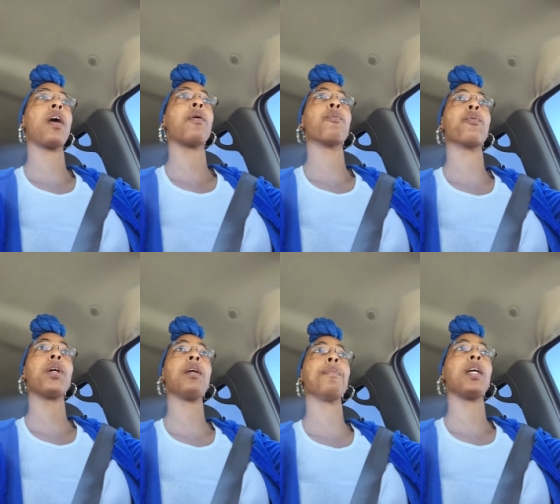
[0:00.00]
And
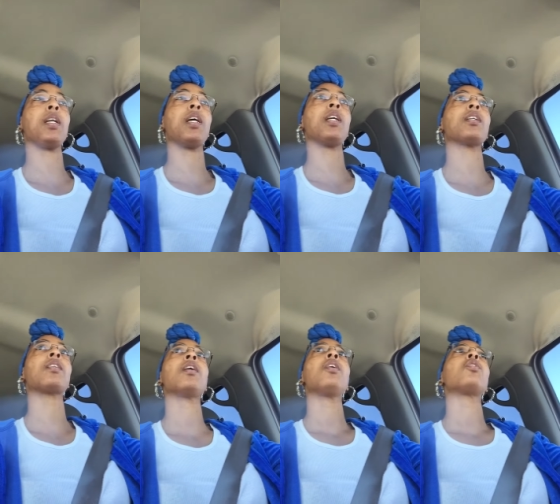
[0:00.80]
re meaning
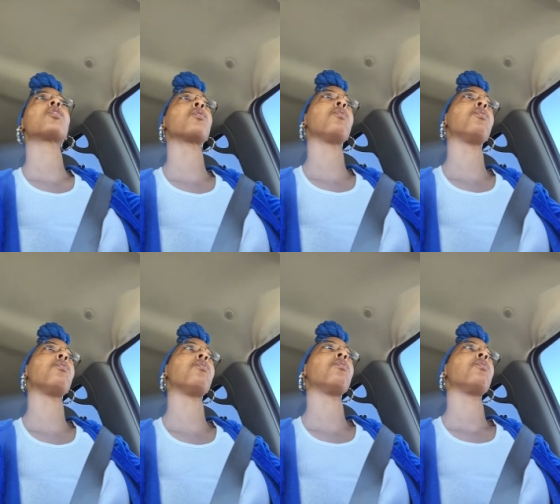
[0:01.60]

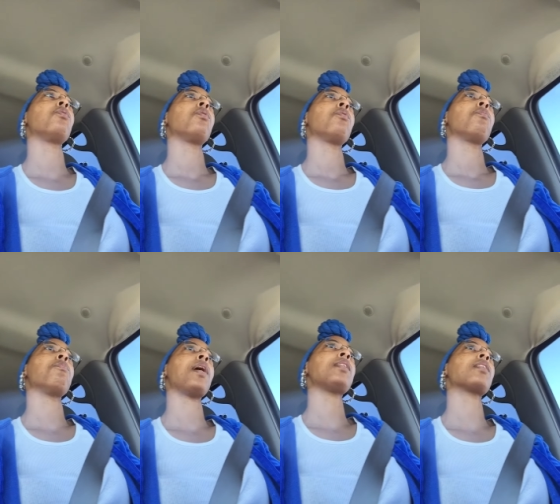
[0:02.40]
to
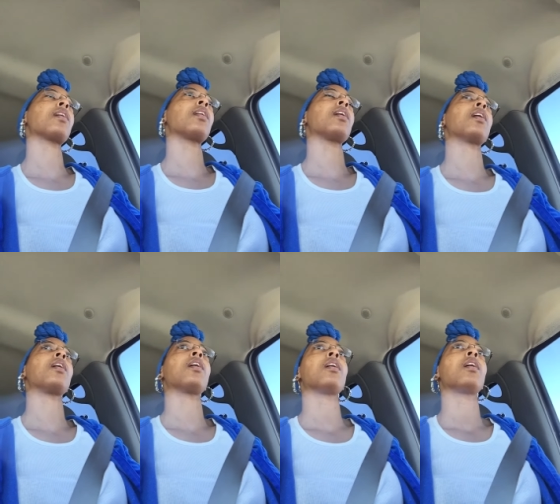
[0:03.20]

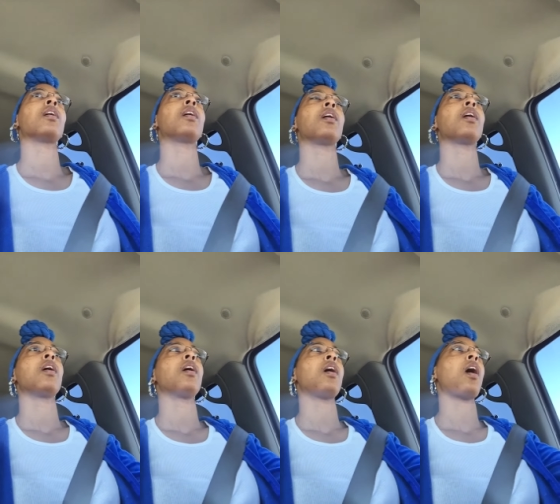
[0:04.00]
basically
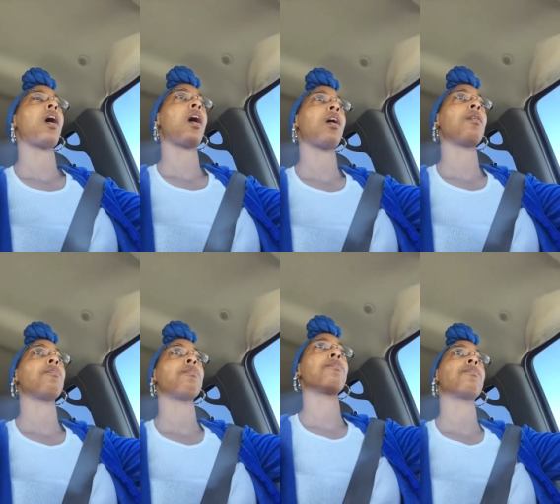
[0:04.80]
um,